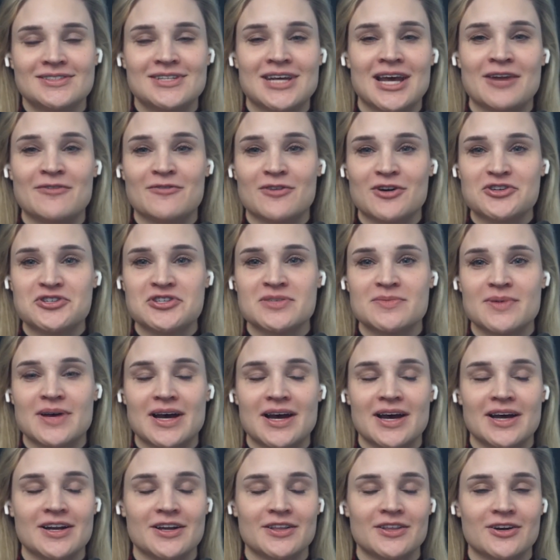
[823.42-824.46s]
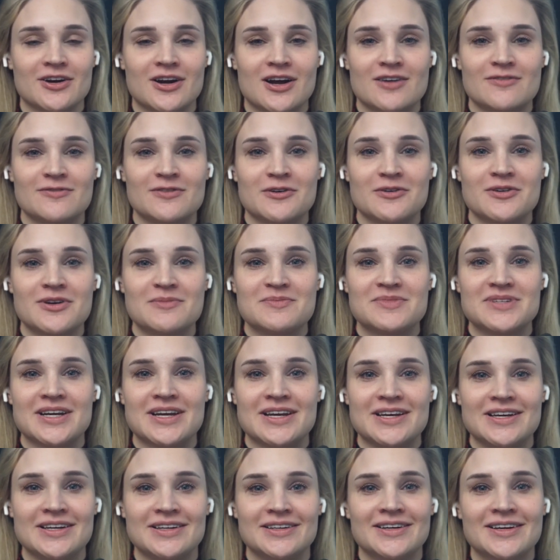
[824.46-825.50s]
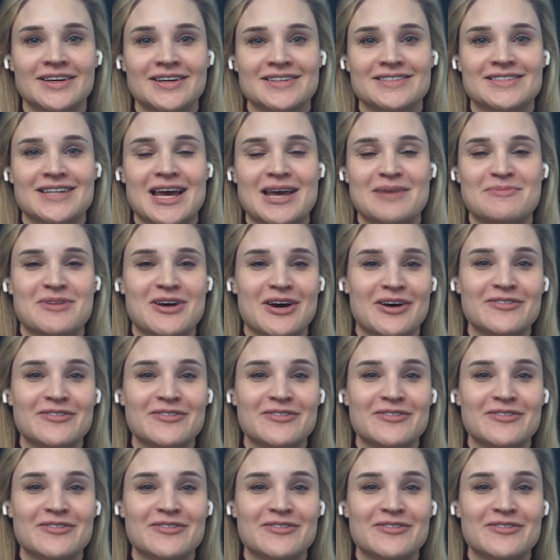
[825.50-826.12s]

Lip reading: 10 versions behind on their iPhone update type